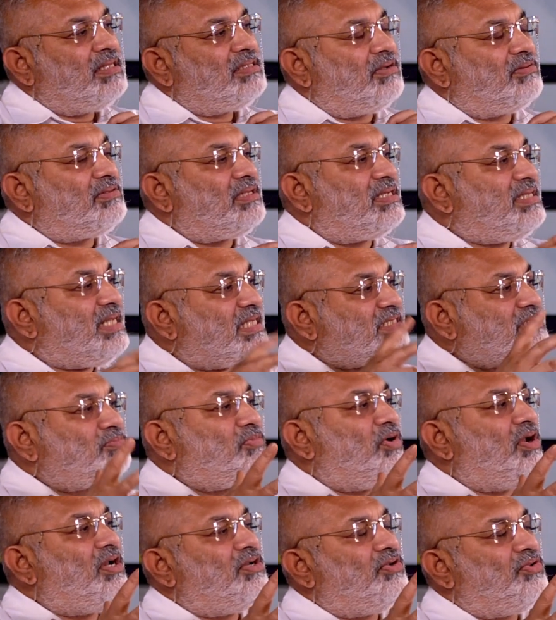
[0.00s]
Now the
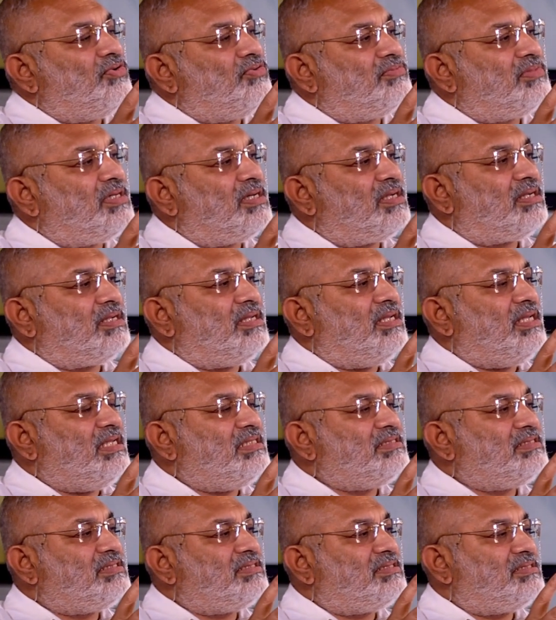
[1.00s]
desmoid tumor
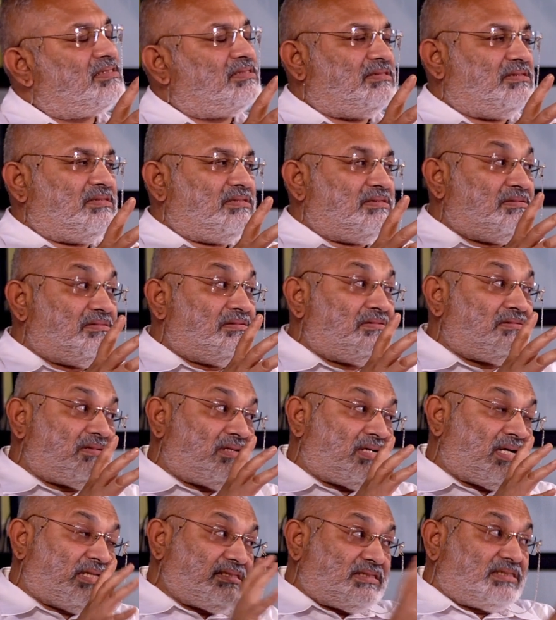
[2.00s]
is
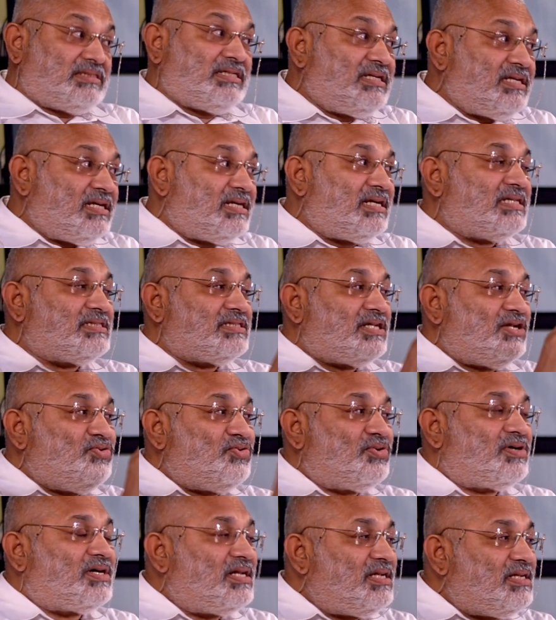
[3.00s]
considered as a
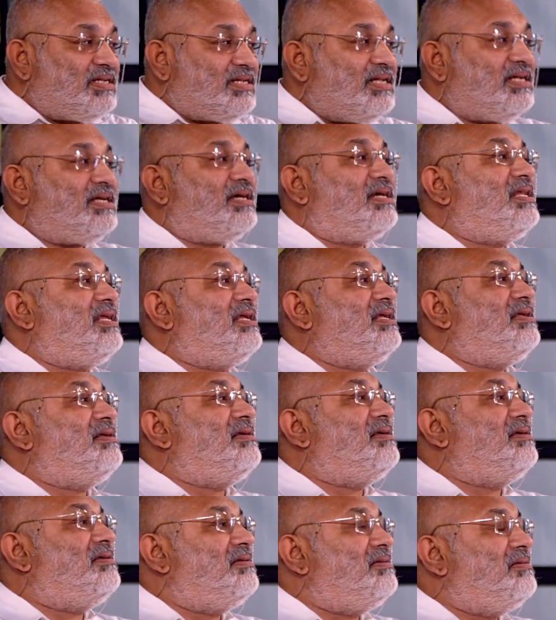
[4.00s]
local
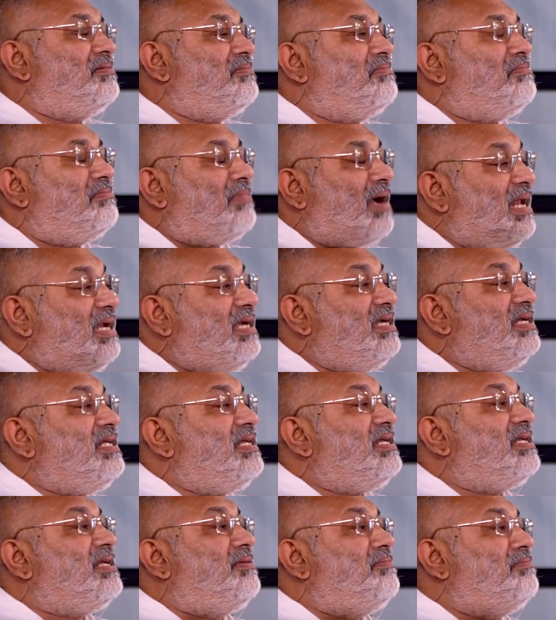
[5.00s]
recurring
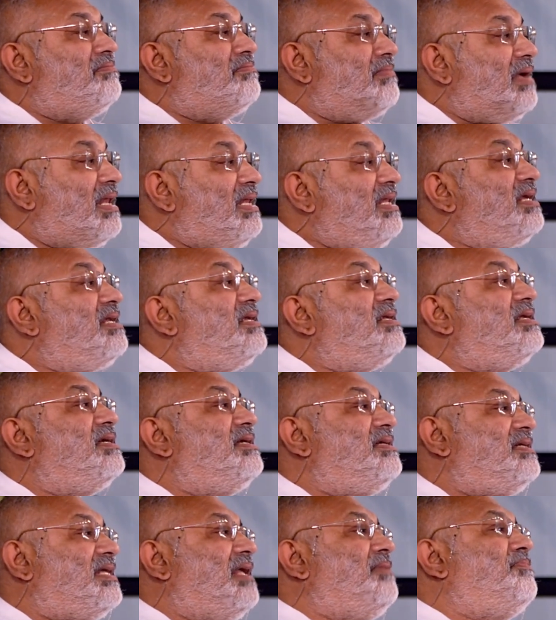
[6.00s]
mildly
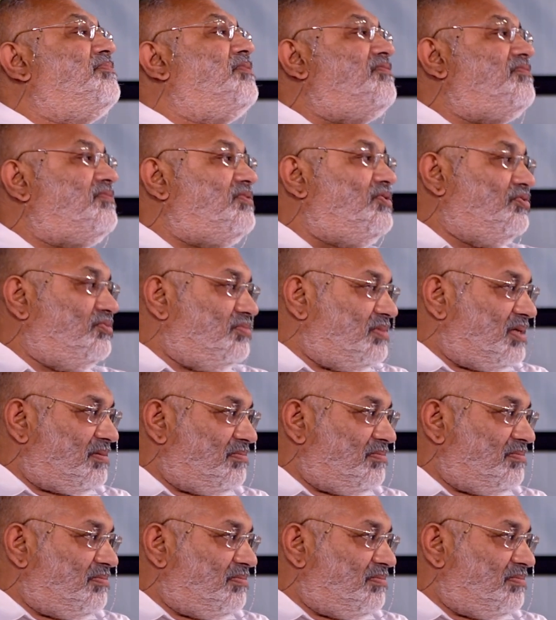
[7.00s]
malignant type of tumor